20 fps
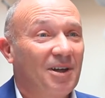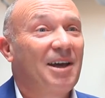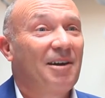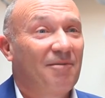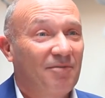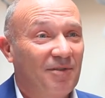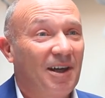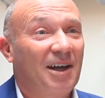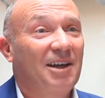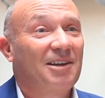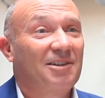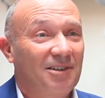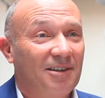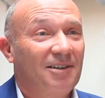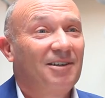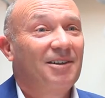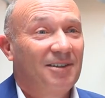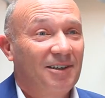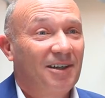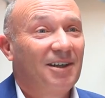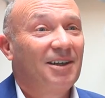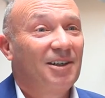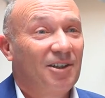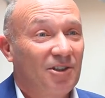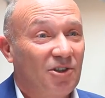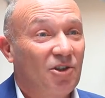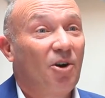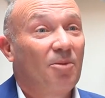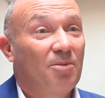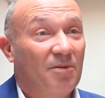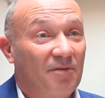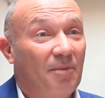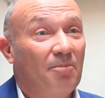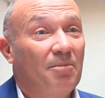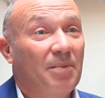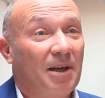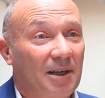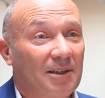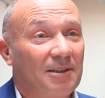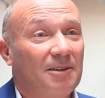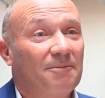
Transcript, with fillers: have that uh, type of impact.